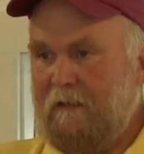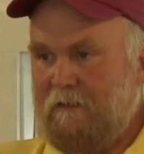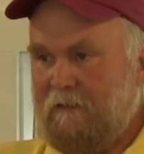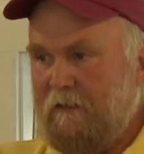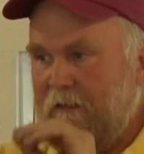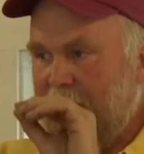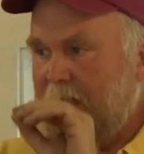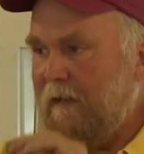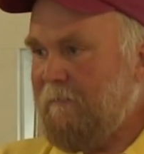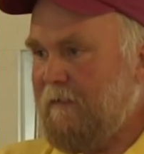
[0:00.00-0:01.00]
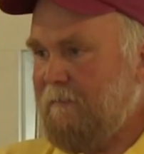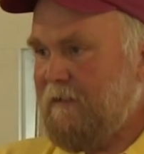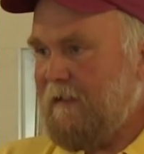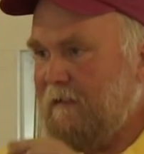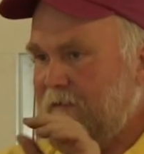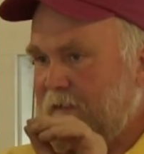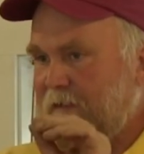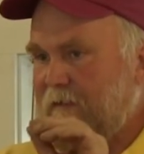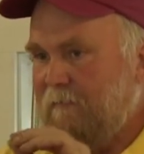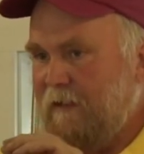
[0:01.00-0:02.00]
stored in the cambium cells and
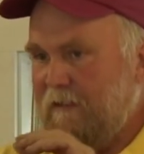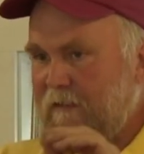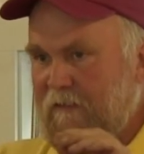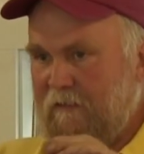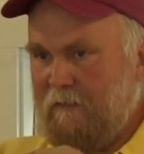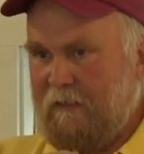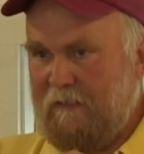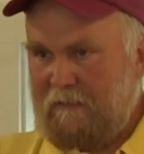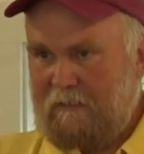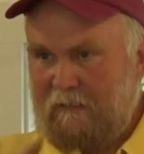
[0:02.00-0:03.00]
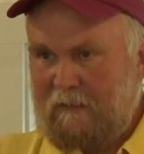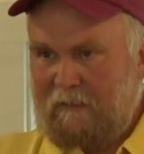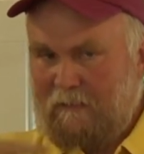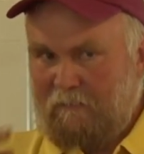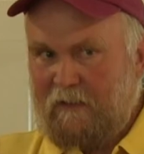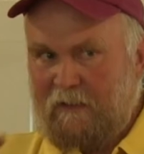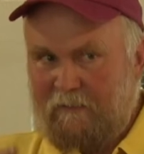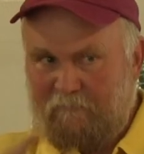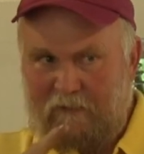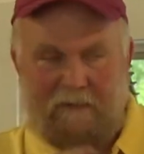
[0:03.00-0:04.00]
in the buds and the twigs. And we're going to
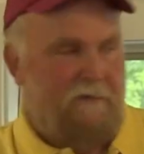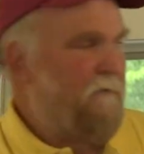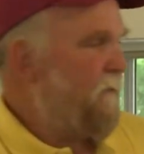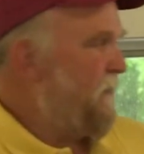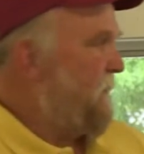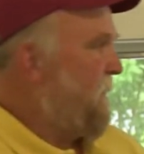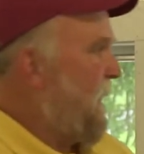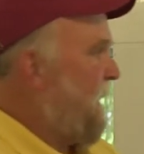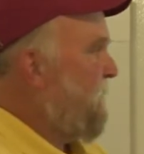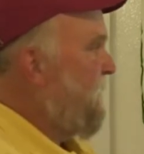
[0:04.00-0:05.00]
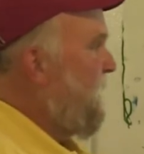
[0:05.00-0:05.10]
get really tuned into that.